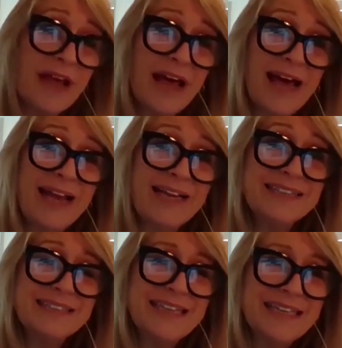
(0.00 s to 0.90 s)

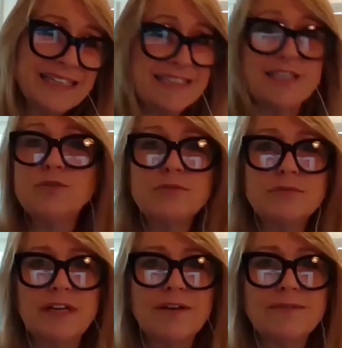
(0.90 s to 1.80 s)
and it's still,
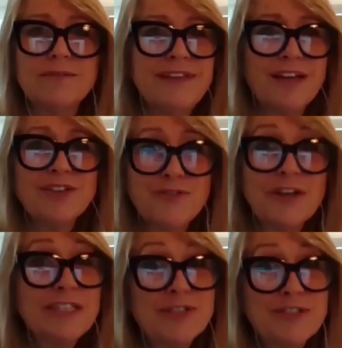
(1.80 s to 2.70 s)
the
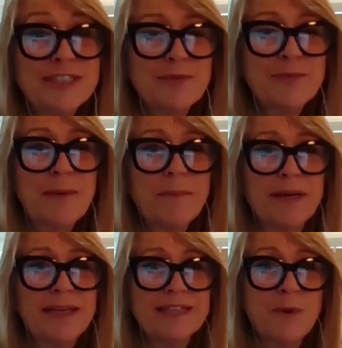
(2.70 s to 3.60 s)
underwriter could still make
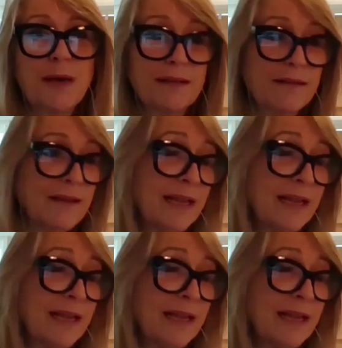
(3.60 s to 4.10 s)
money as well.